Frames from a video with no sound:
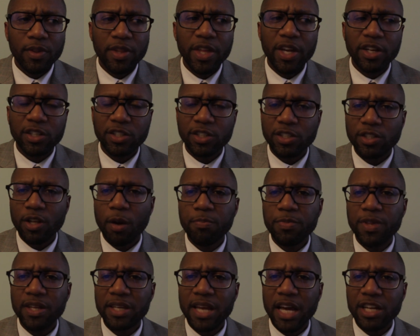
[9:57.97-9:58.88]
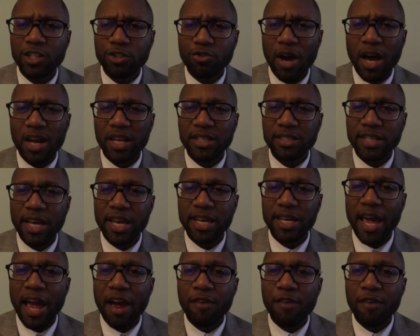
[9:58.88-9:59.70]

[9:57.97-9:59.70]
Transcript: there's something that's trying to take